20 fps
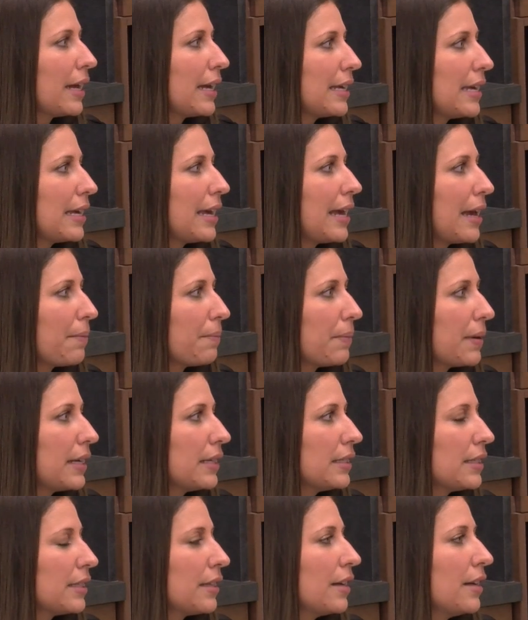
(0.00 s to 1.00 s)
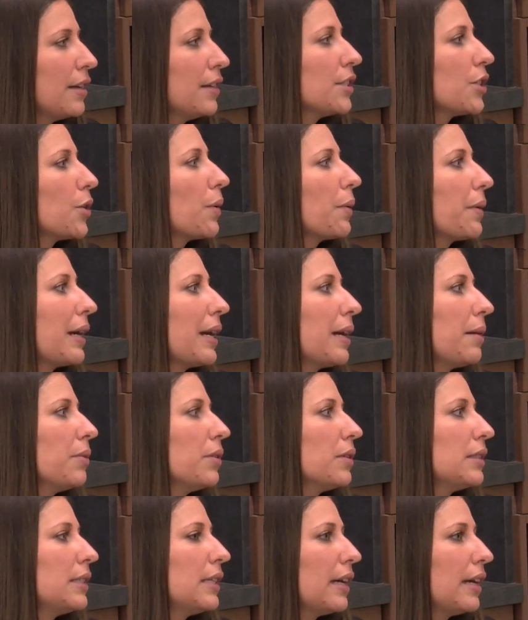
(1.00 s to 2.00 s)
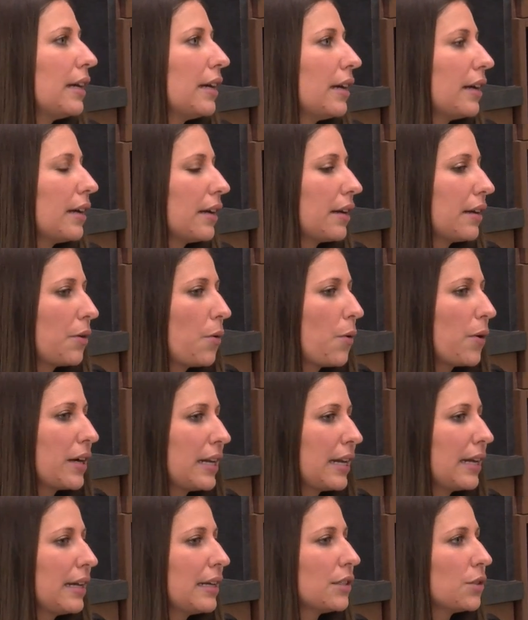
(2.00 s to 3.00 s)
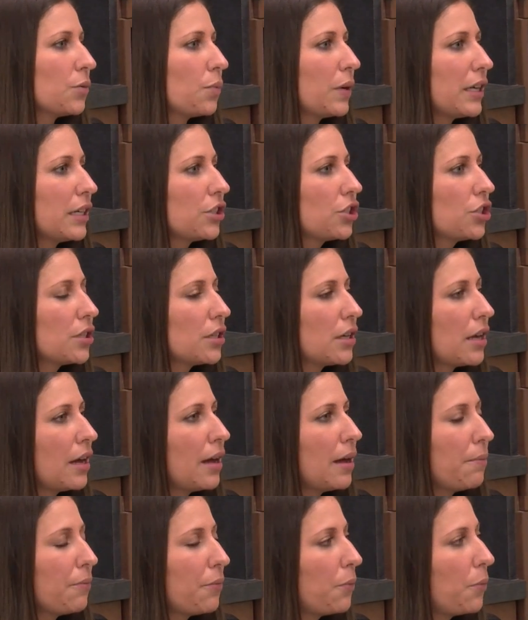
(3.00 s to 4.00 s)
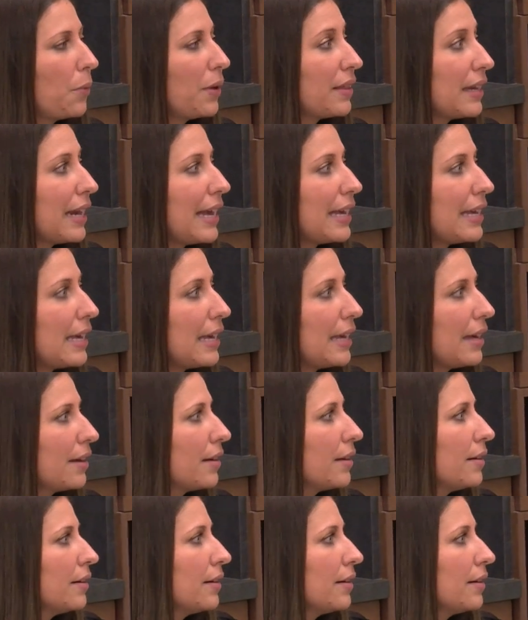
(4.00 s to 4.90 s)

Nike campus, so we were able to coordinate his wish with Nike